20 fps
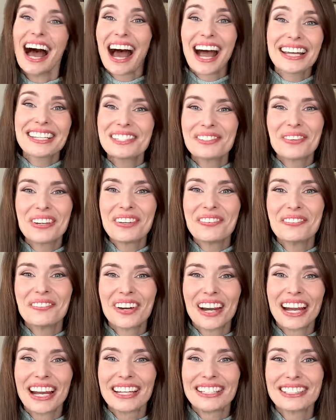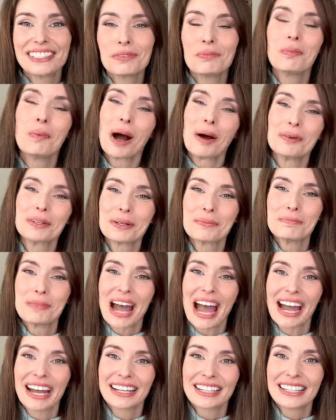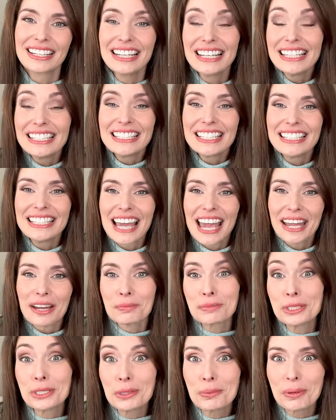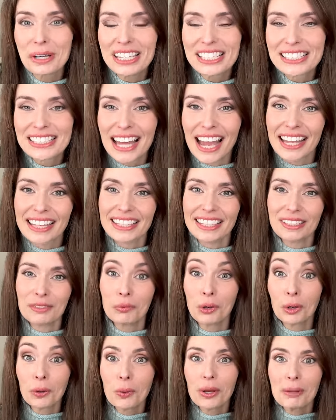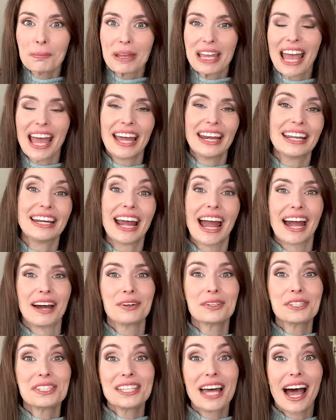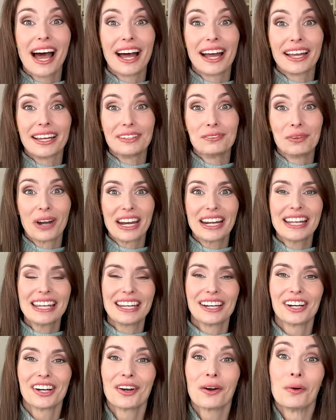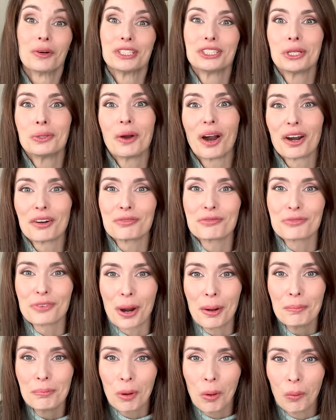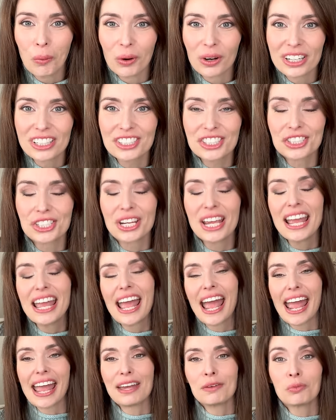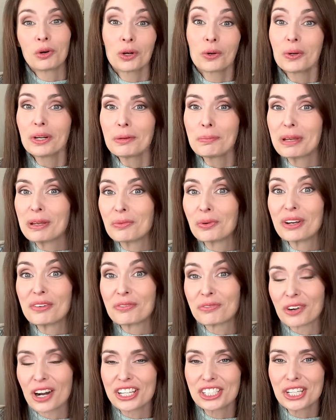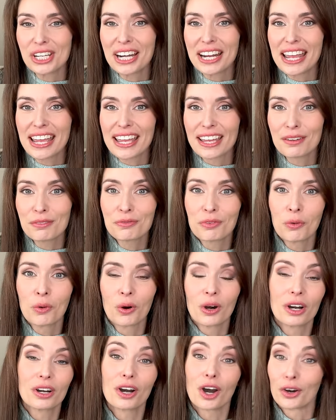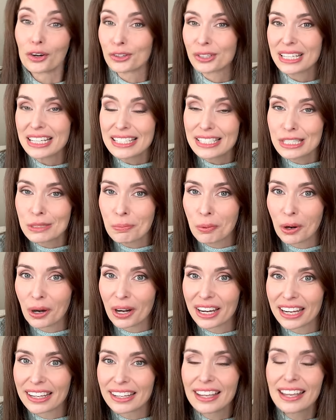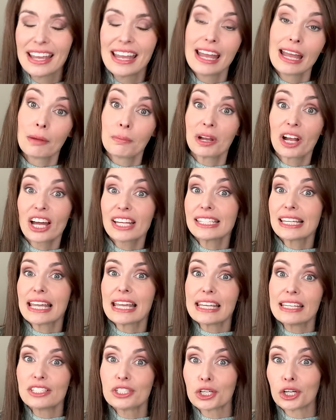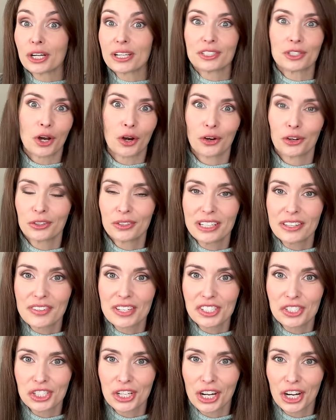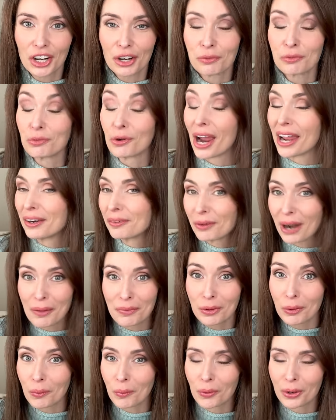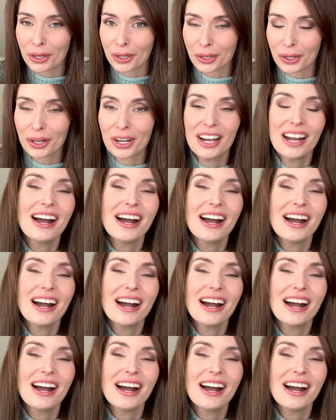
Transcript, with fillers: Hi sweet friends, welcome back. Today I'm super excited. We're going to be heading outside right here onto our front porch and we're going to be refreshing it for early spring. And because Easter is early this year and right around the corner,